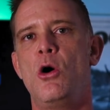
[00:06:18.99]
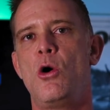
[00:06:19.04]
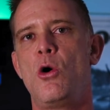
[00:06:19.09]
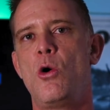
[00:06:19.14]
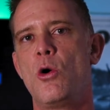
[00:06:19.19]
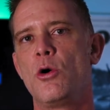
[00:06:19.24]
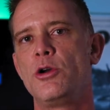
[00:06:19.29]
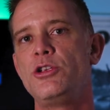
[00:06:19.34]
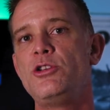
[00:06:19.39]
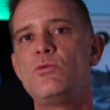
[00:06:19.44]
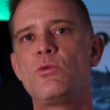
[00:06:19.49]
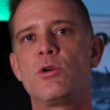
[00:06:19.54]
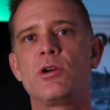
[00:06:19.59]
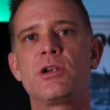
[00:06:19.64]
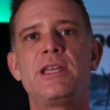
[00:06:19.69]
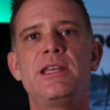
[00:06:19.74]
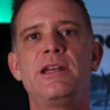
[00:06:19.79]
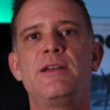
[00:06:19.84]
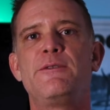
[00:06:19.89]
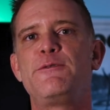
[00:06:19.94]
or you
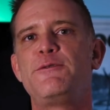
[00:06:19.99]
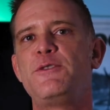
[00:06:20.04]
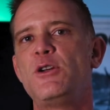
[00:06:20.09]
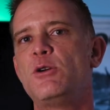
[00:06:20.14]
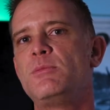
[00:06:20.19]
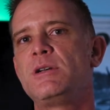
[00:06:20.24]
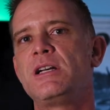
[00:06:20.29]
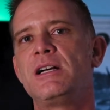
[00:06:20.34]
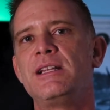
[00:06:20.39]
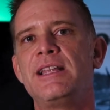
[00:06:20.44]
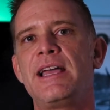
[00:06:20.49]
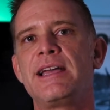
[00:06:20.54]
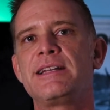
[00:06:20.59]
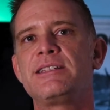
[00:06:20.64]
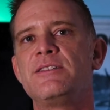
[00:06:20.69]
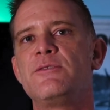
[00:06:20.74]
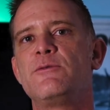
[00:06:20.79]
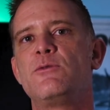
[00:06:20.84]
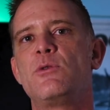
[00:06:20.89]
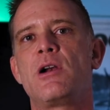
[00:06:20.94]
work in a film
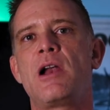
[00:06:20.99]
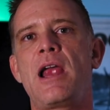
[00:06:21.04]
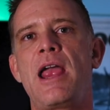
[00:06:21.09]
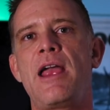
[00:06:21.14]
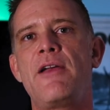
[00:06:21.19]
collective where